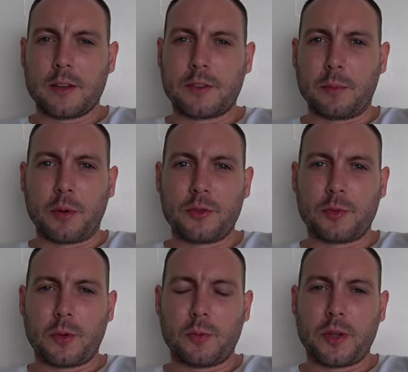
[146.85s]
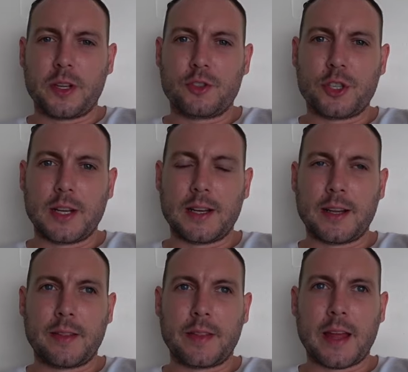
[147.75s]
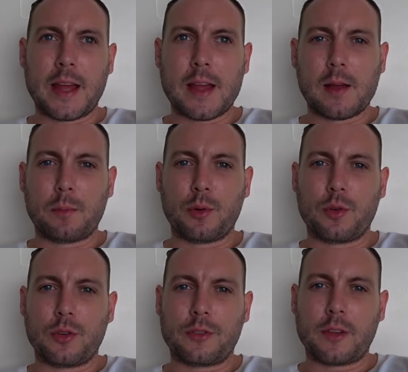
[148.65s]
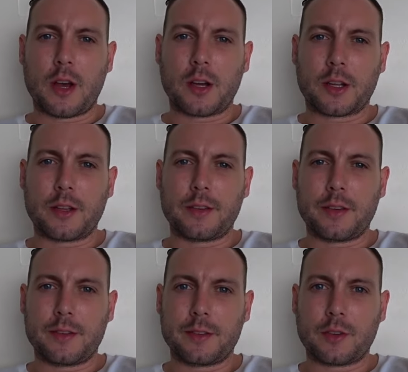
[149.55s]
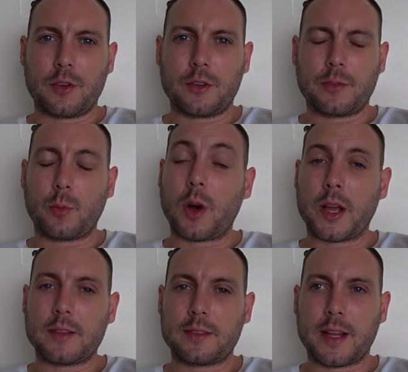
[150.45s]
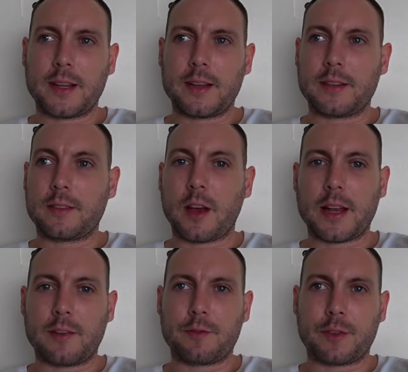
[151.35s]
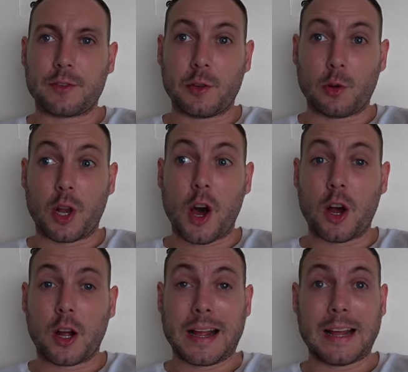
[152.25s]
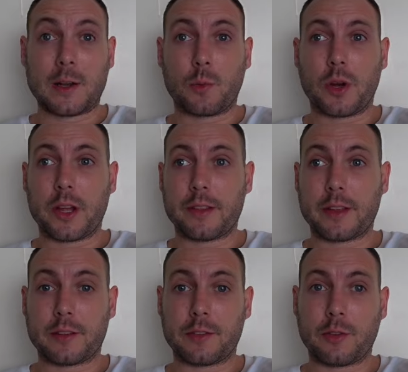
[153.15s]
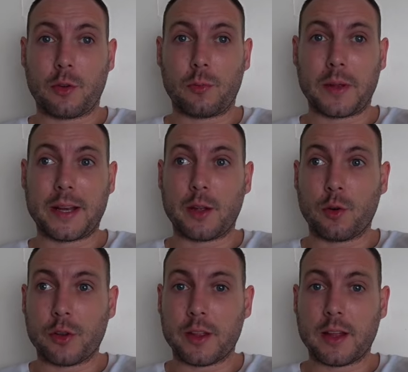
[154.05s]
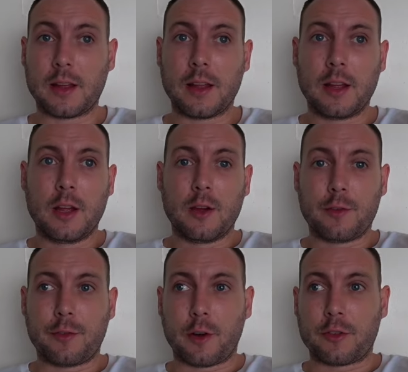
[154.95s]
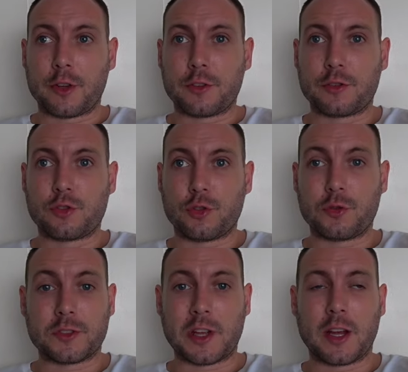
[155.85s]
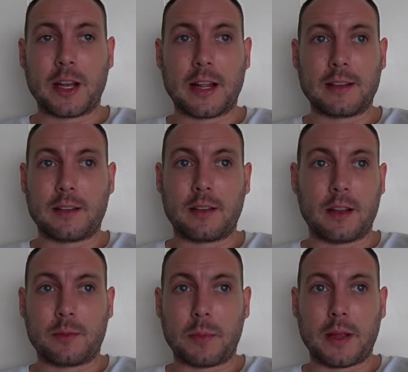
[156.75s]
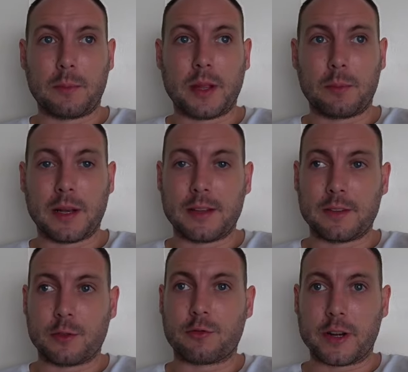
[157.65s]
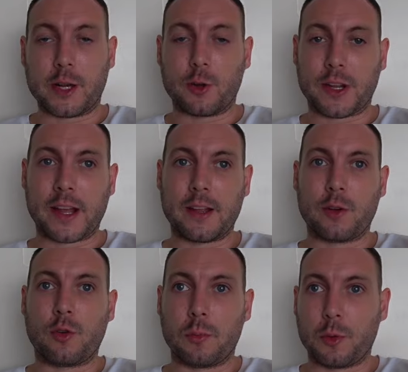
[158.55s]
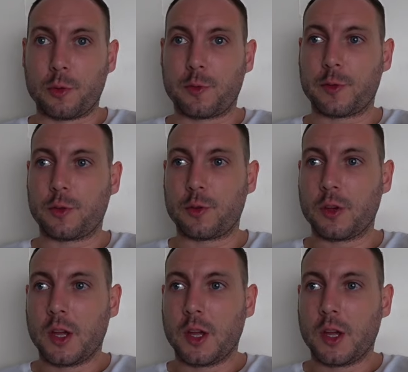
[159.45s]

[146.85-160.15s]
I suppose while we're chilling in the airport, I can discuss why I stayed in Thailand for so long and why I think so many other foreigners choose Thailand as maybe a place to relocate or move to.